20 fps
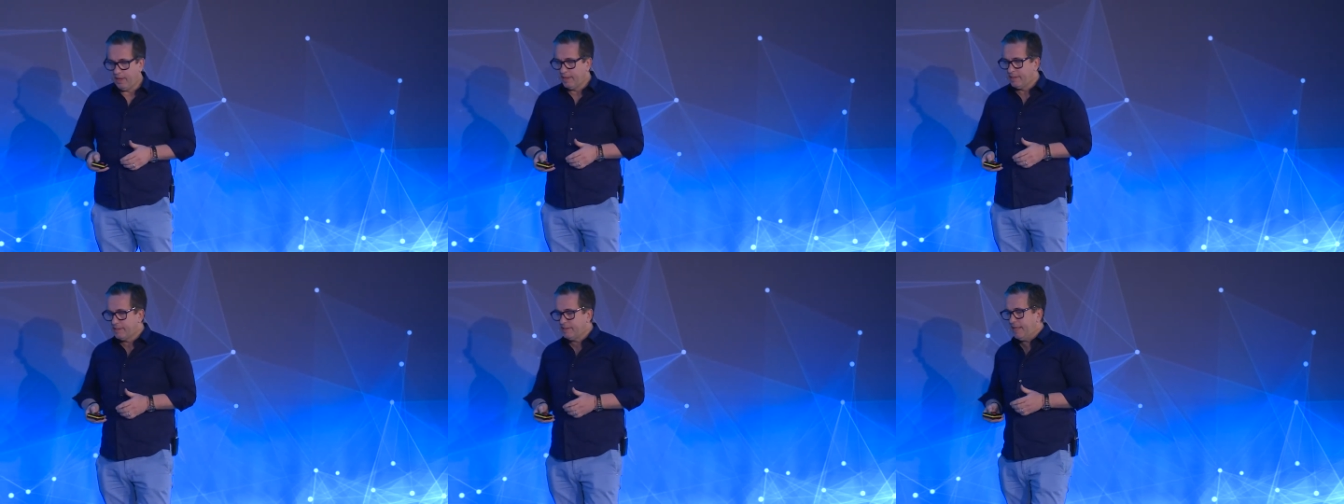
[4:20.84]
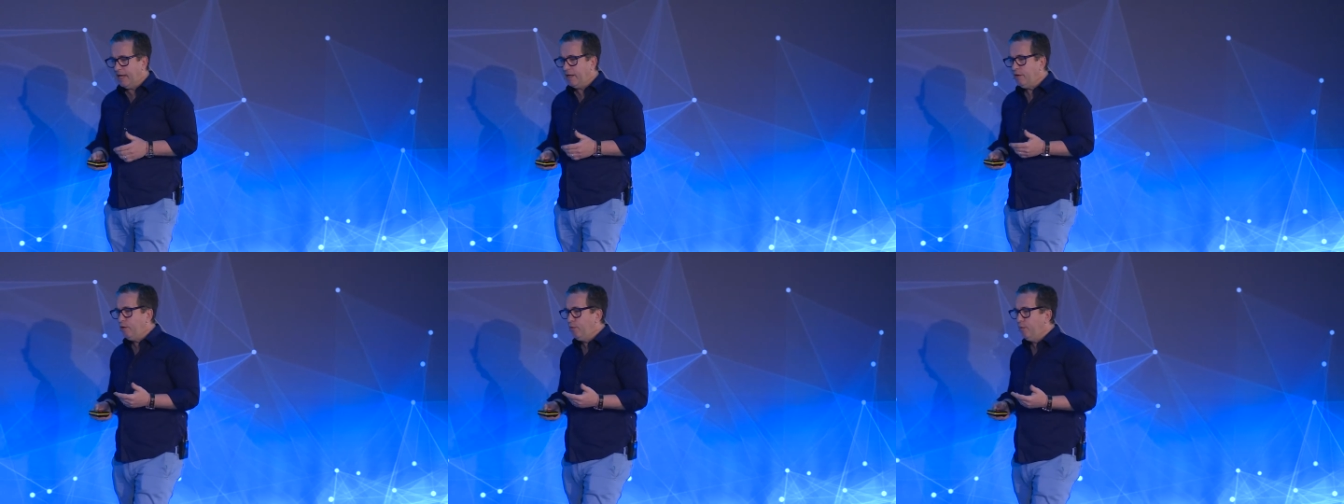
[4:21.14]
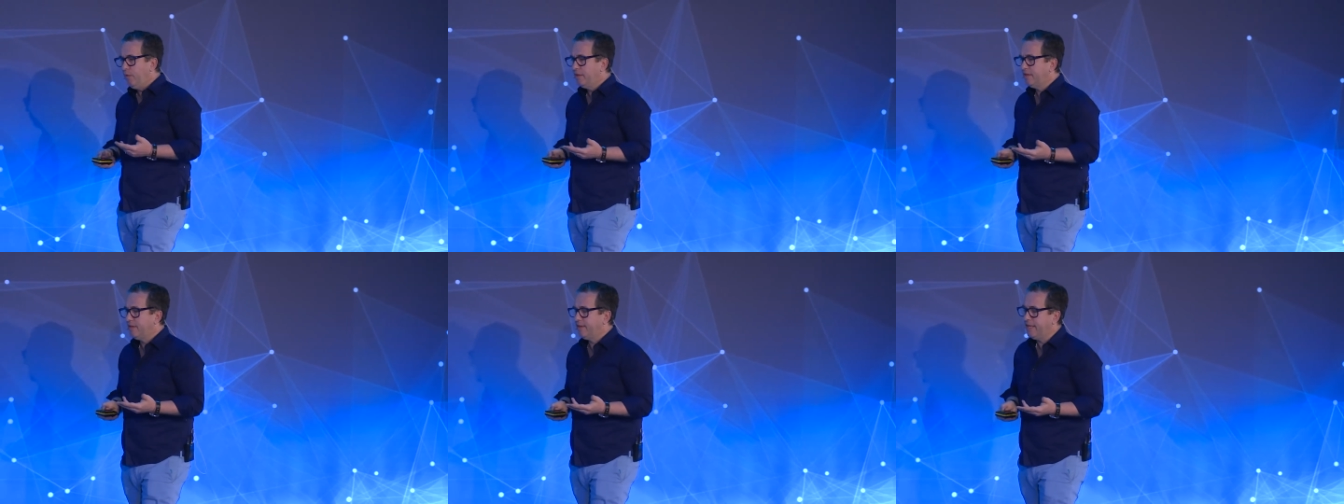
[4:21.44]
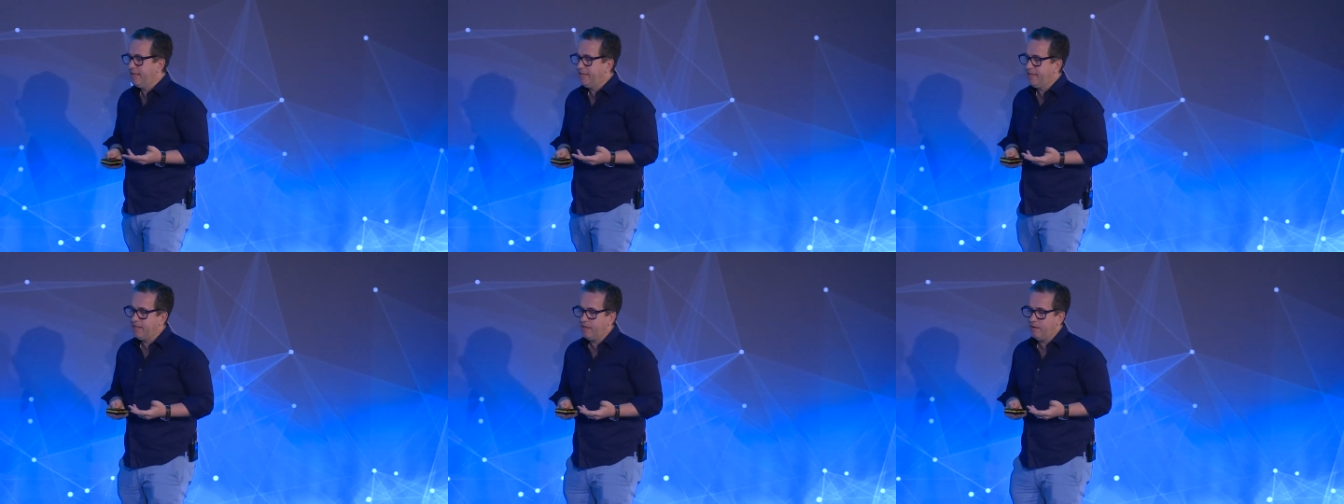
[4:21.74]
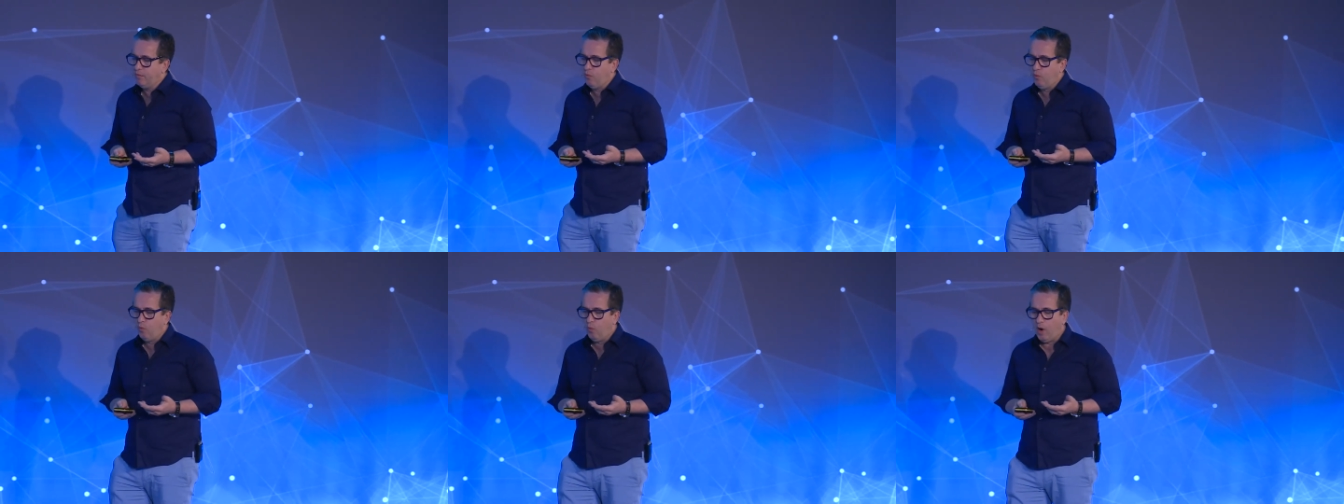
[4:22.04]
Now you will think,
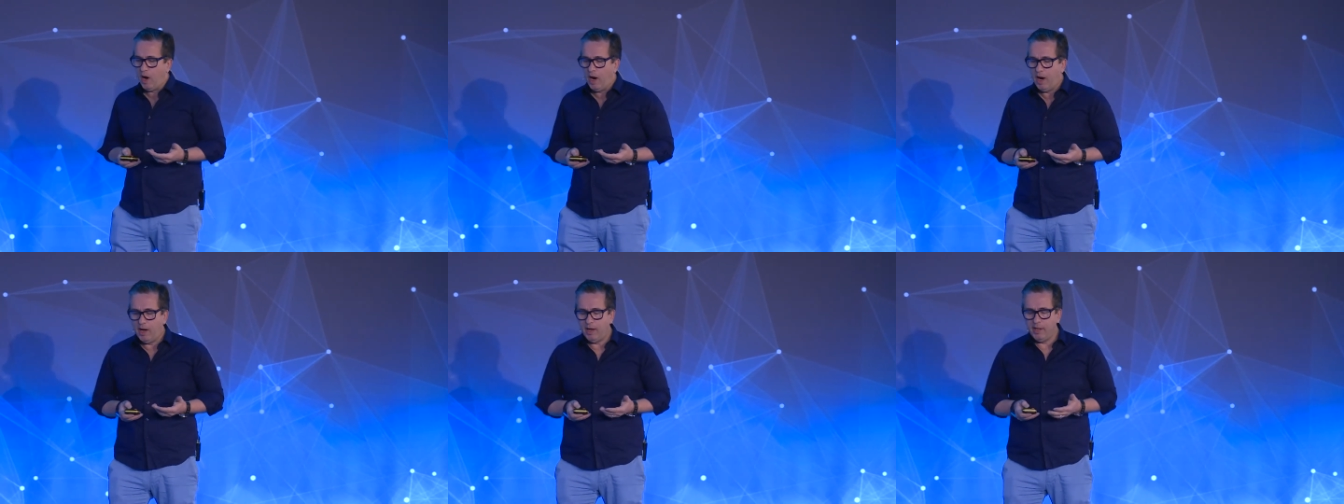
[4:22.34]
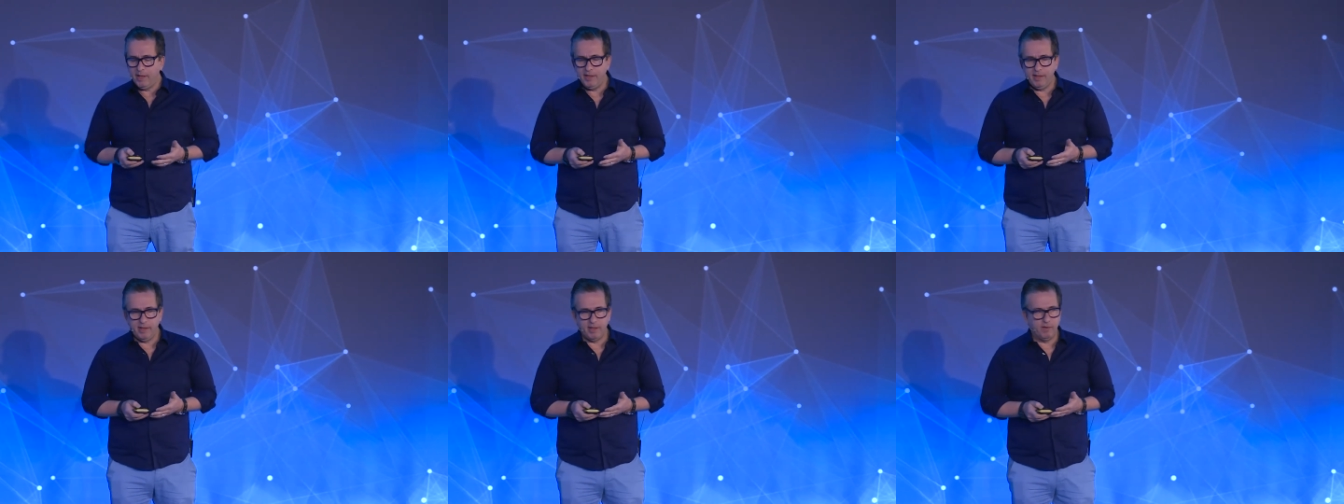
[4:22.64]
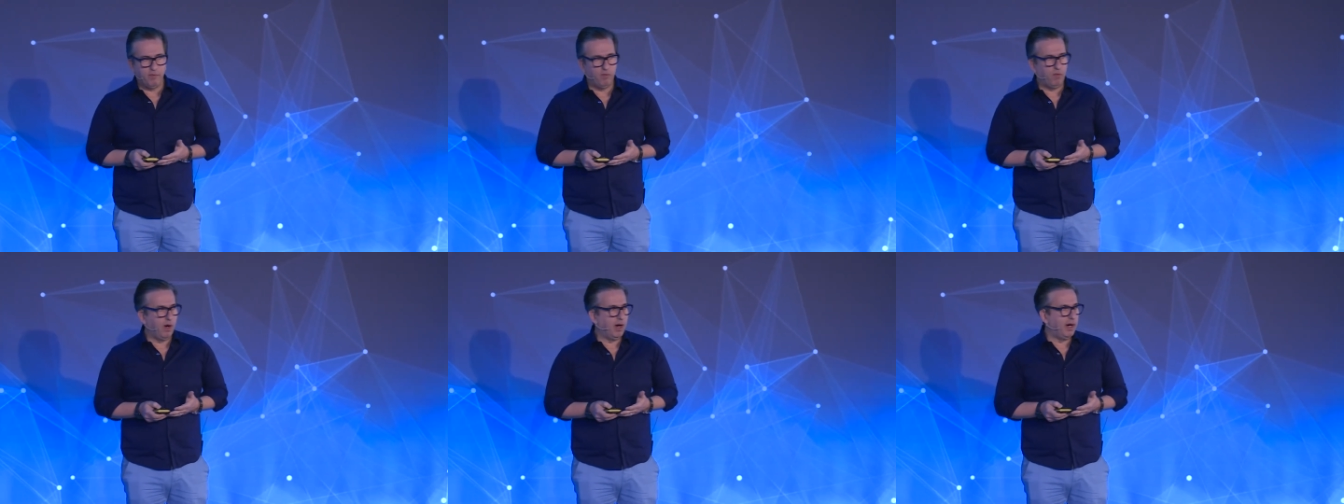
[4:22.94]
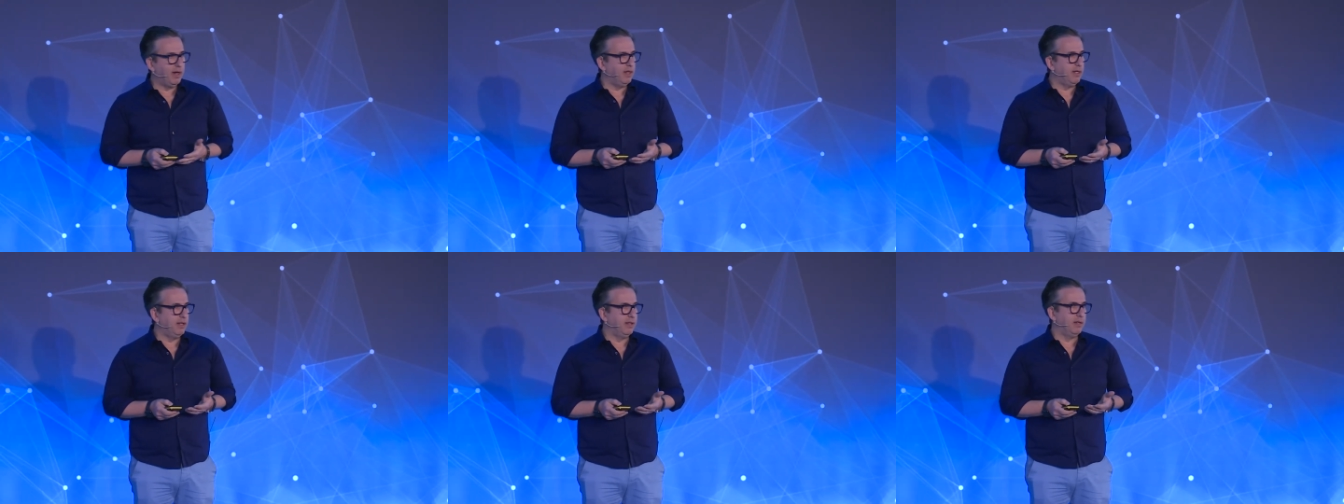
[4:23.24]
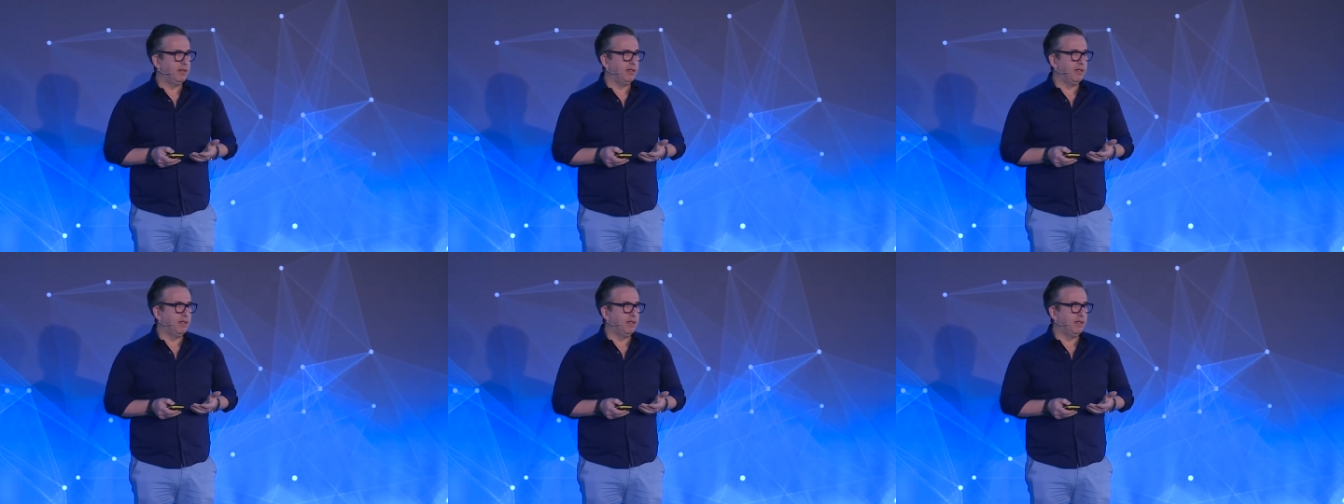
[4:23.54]
why, why